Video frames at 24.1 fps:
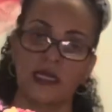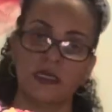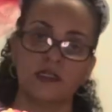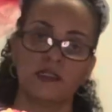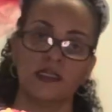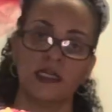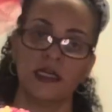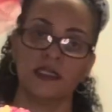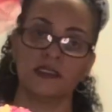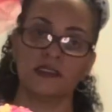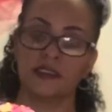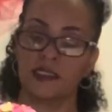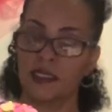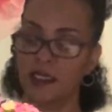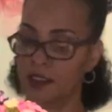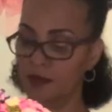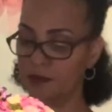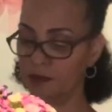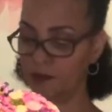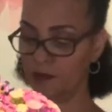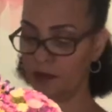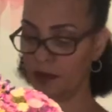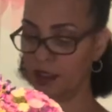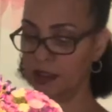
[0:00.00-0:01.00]
of just
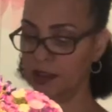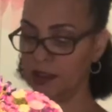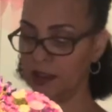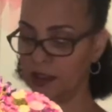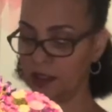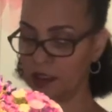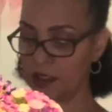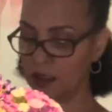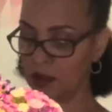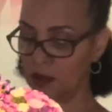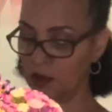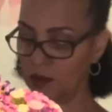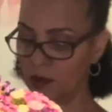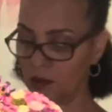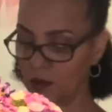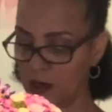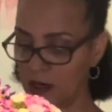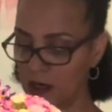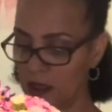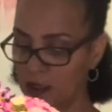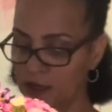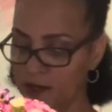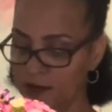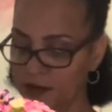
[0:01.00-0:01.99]
keep running cold
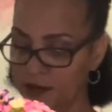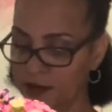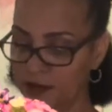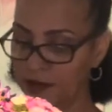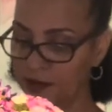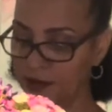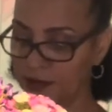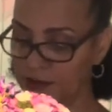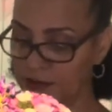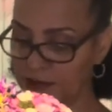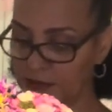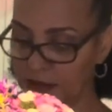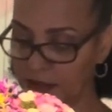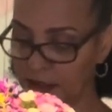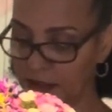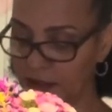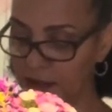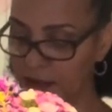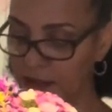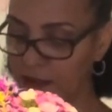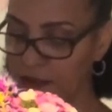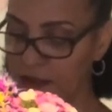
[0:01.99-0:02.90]
water till you see